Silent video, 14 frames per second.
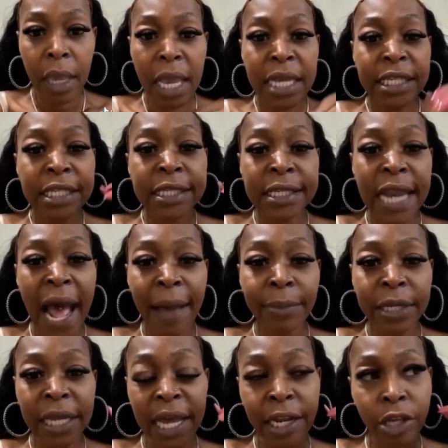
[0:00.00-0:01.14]
Stop
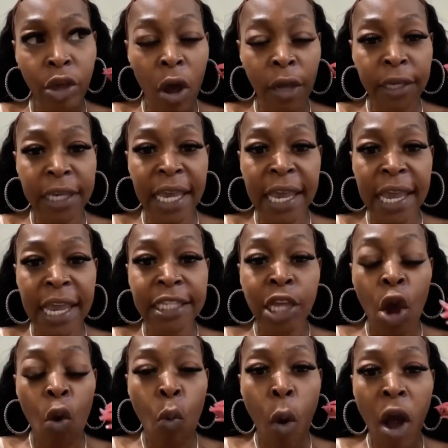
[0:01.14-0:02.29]
letting y'all kids
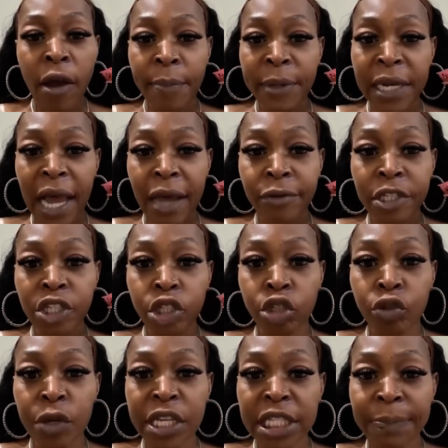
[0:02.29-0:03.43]
walk up and down these
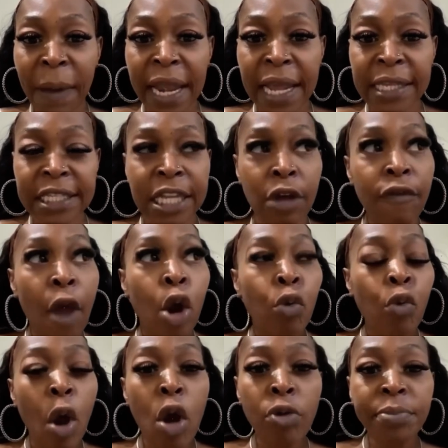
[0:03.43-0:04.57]
streets by themselves,
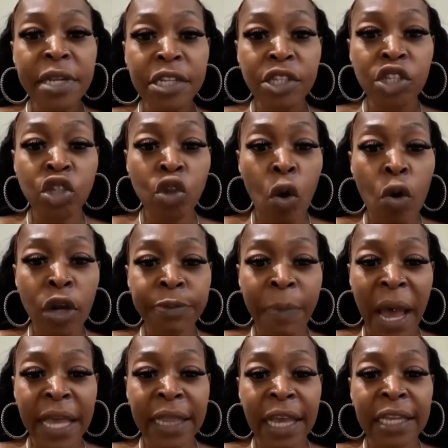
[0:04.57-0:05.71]
roam these stores
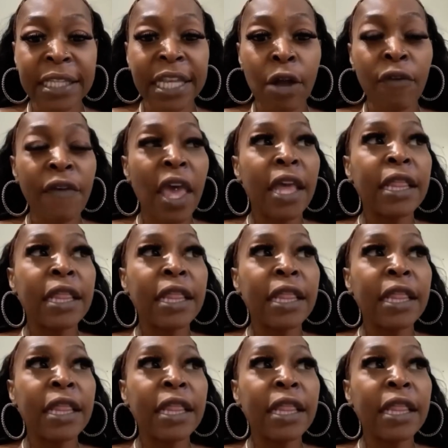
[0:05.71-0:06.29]
by themselves.